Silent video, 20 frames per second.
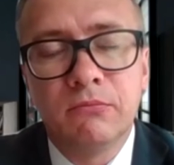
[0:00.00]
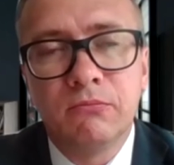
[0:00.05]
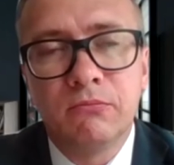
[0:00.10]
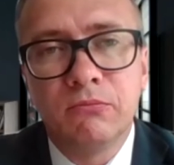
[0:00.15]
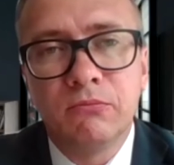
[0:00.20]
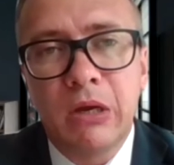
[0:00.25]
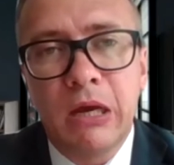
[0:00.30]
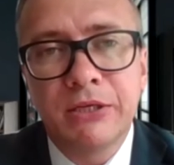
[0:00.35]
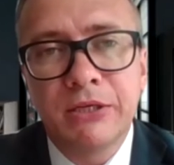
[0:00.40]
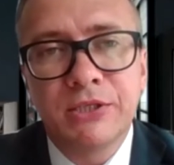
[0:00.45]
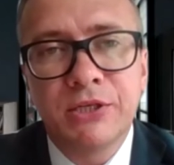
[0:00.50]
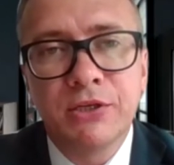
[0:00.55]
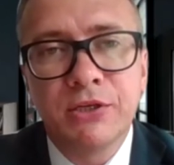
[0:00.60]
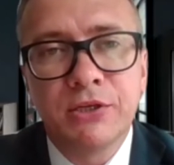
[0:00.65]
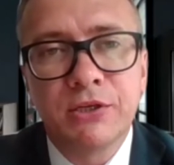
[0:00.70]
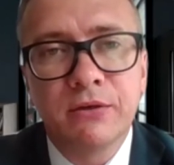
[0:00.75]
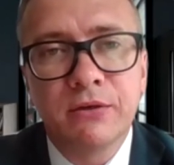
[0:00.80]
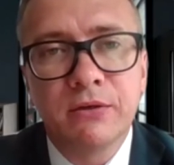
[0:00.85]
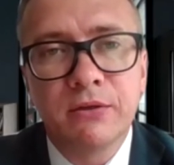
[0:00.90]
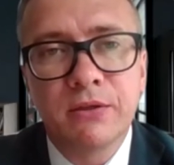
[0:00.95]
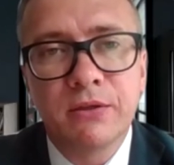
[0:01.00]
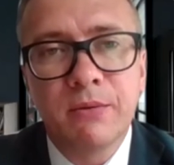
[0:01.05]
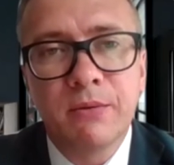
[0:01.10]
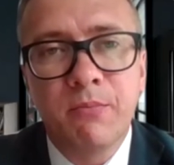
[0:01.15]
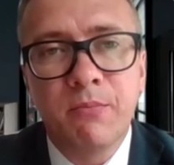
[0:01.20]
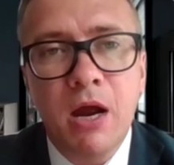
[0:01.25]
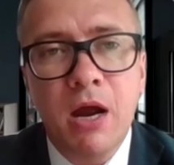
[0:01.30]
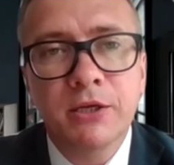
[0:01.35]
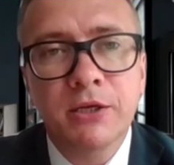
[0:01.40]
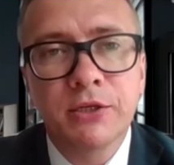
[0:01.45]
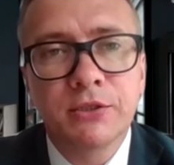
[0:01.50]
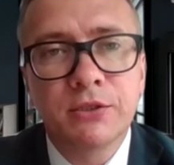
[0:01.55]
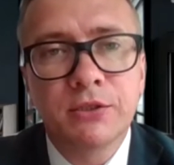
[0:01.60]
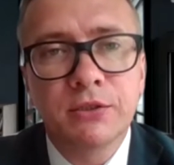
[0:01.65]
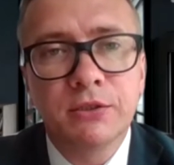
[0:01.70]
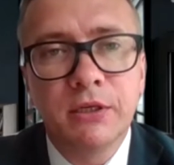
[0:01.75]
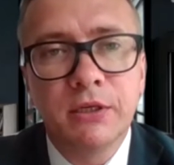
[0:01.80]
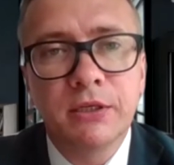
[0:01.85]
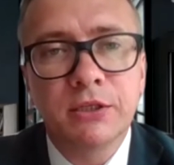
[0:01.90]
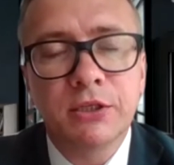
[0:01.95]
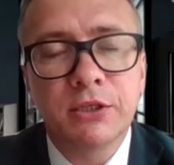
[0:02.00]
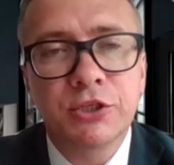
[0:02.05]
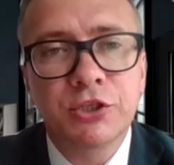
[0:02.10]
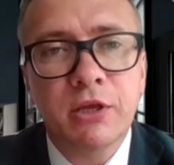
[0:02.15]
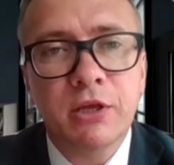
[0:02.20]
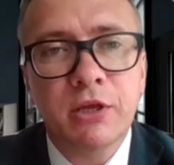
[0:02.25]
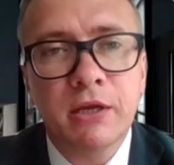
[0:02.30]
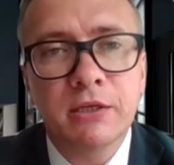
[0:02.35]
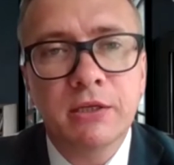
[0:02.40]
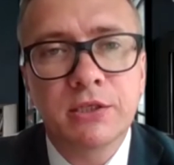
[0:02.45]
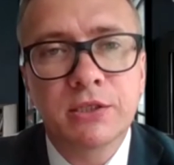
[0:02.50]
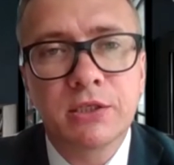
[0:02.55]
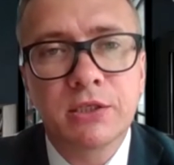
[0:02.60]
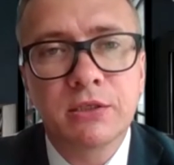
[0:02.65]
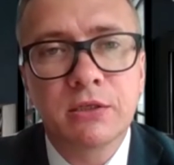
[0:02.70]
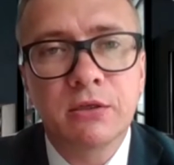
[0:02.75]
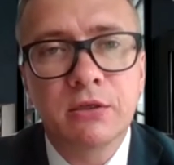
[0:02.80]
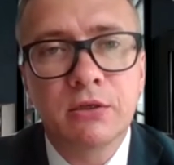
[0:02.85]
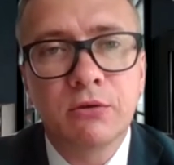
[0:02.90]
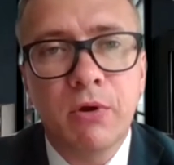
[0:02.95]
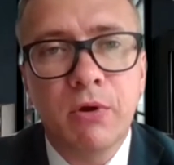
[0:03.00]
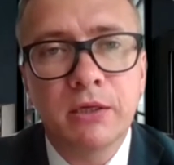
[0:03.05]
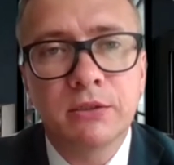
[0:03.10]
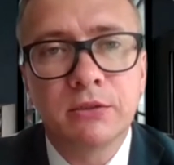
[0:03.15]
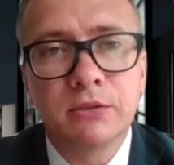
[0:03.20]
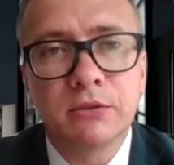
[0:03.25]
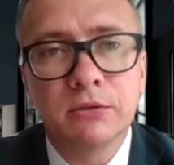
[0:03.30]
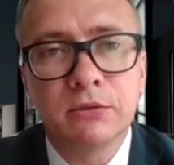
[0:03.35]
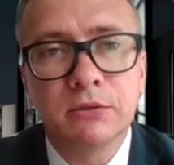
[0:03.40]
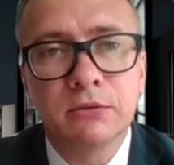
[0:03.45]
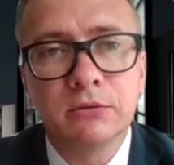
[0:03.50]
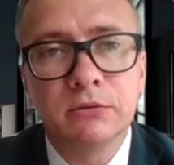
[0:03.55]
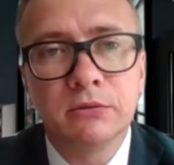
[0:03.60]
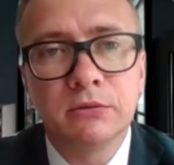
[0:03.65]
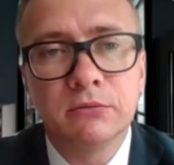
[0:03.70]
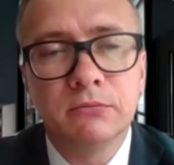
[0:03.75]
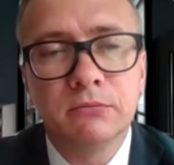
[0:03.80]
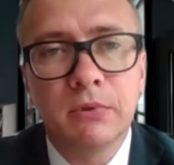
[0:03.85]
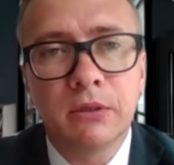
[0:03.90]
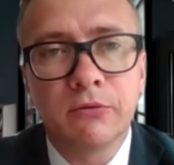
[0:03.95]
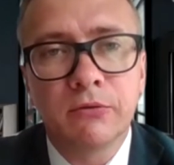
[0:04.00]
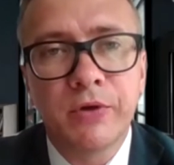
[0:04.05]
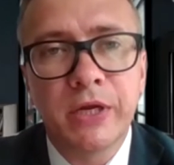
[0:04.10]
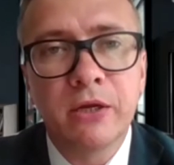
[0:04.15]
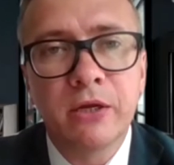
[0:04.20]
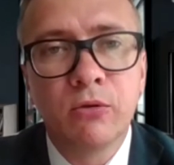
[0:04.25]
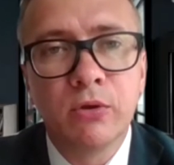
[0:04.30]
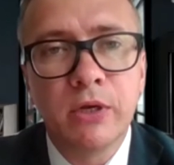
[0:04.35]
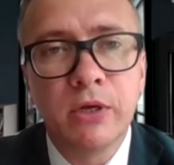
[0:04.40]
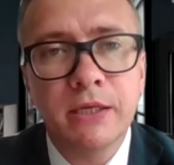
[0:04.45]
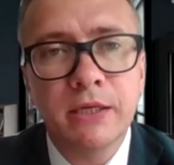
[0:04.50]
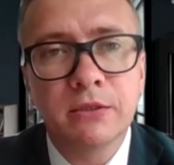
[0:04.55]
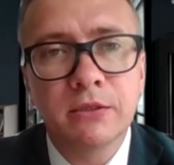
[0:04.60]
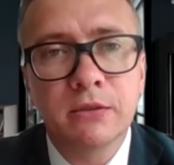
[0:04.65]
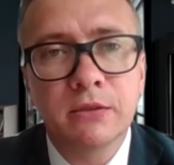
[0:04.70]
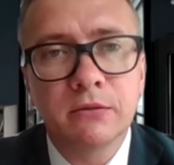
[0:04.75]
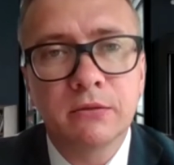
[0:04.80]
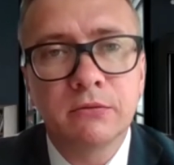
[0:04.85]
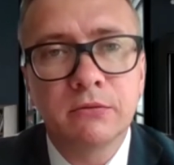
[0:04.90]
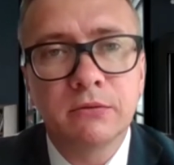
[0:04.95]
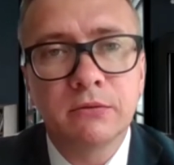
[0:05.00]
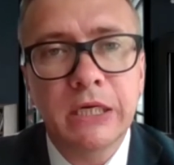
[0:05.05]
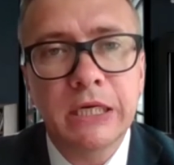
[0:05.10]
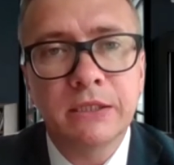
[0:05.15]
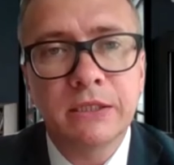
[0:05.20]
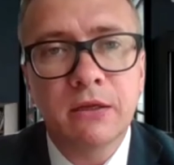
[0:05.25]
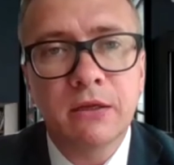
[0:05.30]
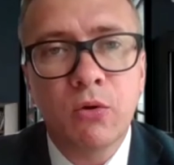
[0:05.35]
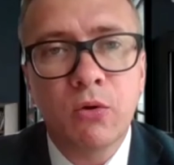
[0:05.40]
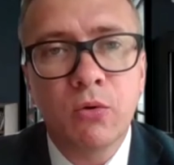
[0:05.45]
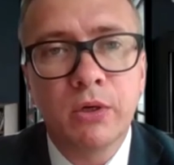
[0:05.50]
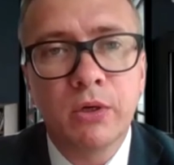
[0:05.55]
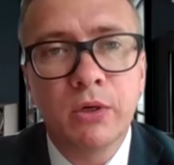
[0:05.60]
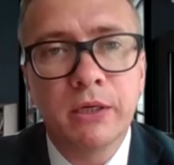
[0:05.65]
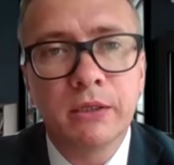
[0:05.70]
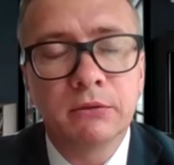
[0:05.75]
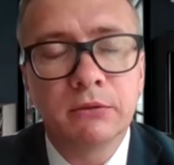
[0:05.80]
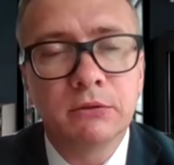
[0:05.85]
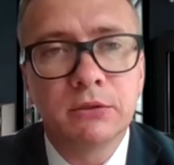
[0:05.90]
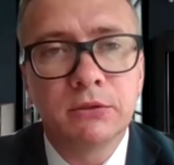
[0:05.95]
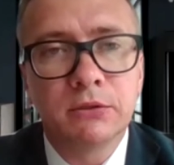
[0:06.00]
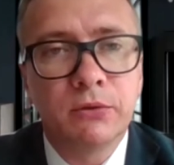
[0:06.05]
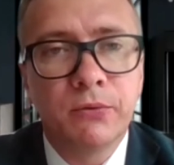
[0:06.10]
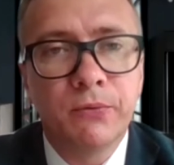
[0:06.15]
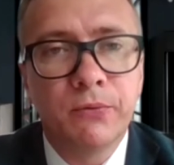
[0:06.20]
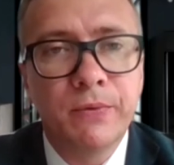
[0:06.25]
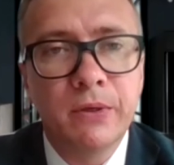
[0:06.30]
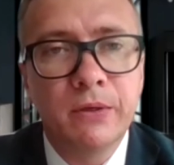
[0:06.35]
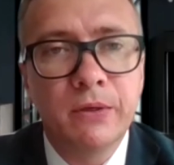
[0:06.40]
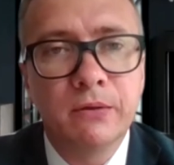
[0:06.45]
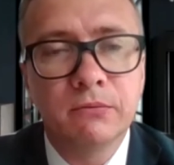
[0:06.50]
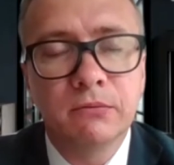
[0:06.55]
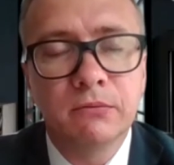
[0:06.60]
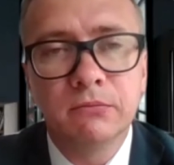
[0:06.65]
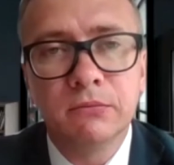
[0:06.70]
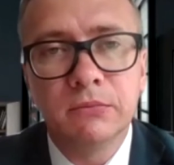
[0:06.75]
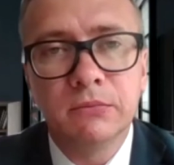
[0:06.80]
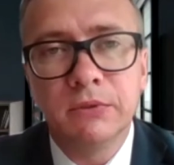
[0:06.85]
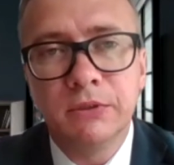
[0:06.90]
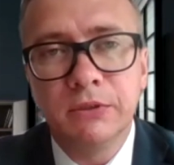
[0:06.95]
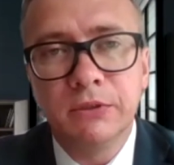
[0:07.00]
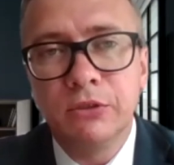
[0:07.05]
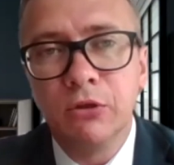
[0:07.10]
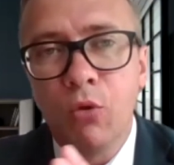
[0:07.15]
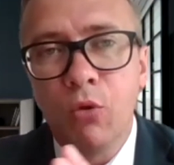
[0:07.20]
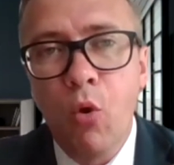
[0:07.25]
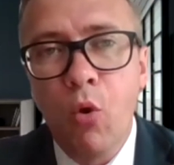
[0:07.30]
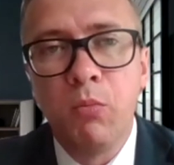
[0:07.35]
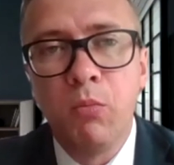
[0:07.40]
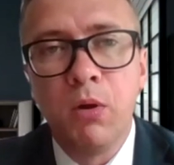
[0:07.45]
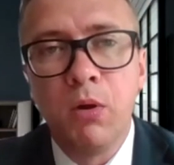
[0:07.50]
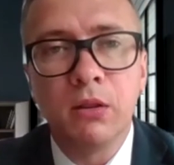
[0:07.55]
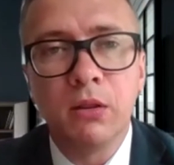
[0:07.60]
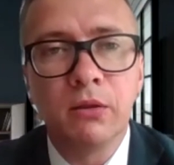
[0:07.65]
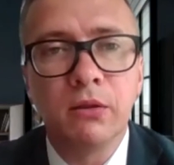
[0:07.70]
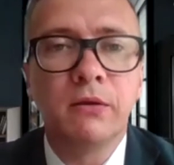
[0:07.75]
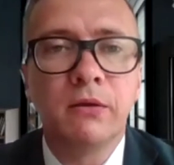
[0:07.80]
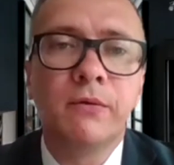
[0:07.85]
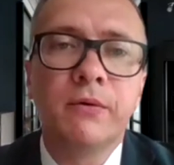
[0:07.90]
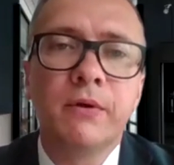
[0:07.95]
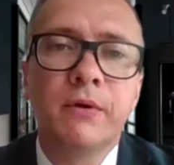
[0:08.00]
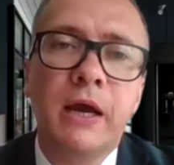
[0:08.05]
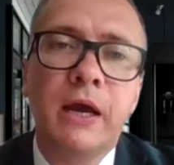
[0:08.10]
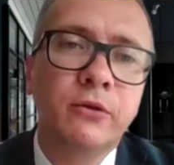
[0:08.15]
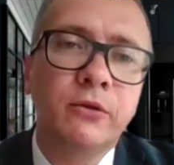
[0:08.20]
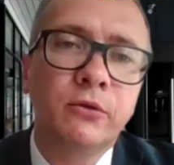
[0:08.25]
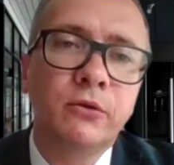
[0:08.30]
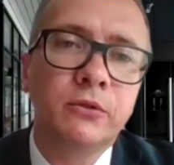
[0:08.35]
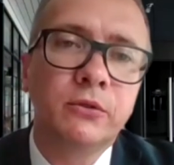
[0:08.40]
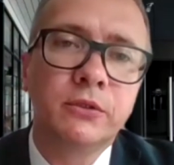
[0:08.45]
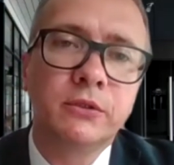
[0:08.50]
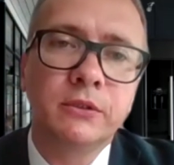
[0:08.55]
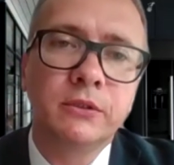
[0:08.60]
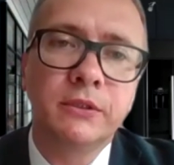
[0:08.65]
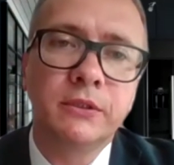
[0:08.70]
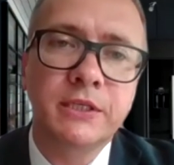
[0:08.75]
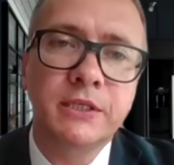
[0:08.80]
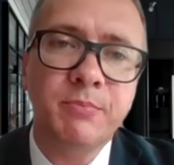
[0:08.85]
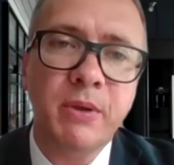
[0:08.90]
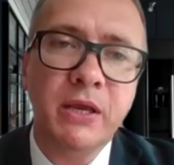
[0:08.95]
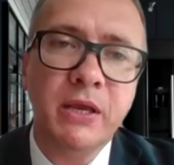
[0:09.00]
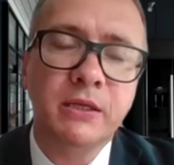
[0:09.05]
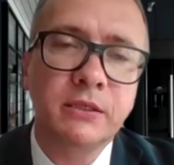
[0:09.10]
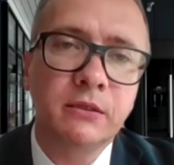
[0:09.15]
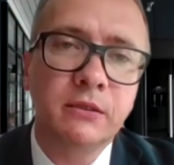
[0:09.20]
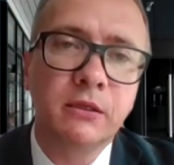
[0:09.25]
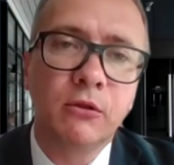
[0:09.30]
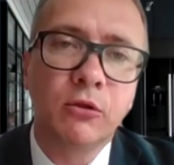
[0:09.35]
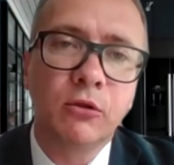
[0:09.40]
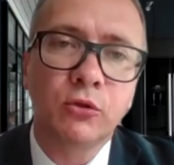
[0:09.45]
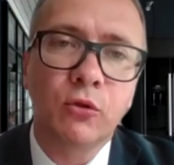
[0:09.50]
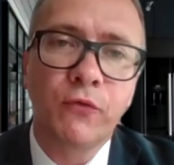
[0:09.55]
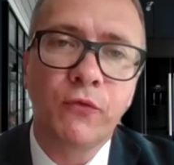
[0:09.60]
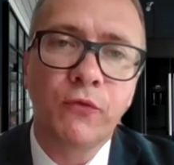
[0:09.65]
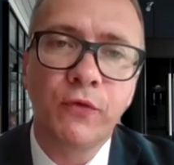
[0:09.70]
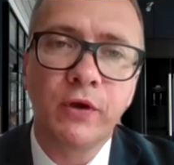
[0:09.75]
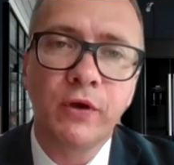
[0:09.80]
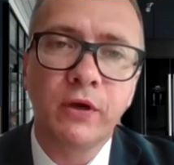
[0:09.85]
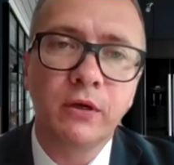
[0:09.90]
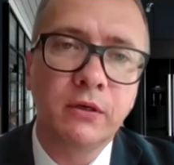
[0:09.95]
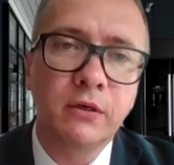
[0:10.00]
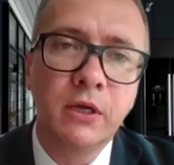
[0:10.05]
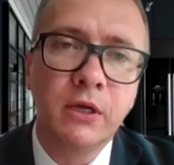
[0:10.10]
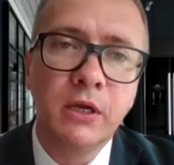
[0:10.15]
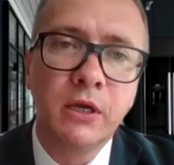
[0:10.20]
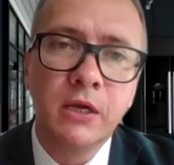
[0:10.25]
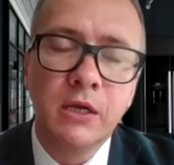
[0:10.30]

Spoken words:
I think the market in Liechtenstein is quite regulated right now, and we in global, I don't expect a lot of